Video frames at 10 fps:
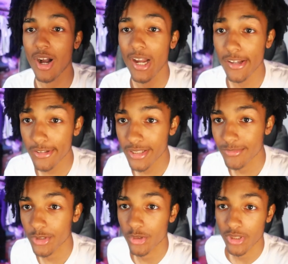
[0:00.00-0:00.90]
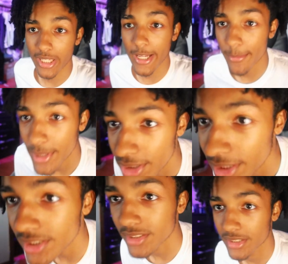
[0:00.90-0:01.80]
I ain't even gonna cap, bro.
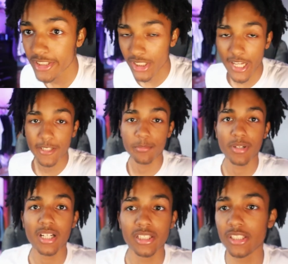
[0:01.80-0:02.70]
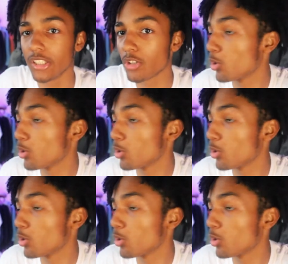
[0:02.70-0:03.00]
This lighting probably look